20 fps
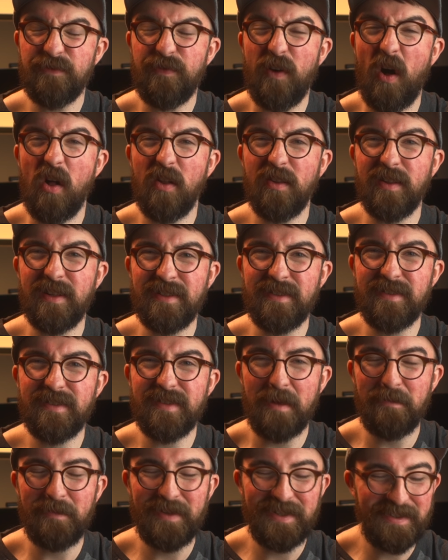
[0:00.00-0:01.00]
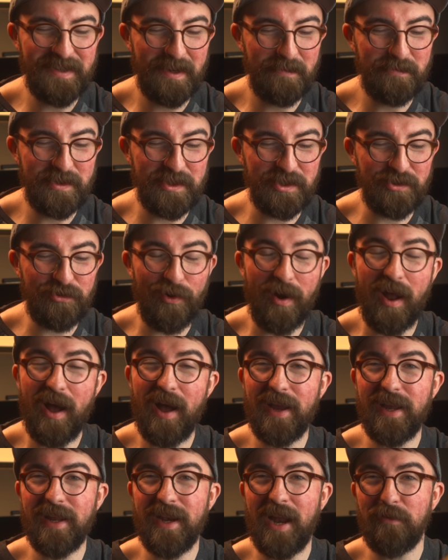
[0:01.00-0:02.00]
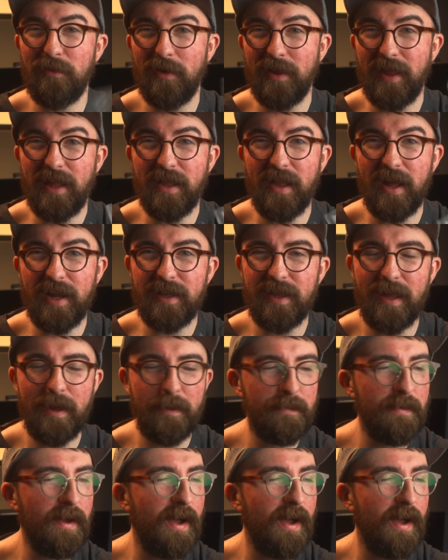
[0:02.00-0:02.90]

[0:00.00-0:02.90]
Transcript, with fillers: fall and sent me some to try and I really like them.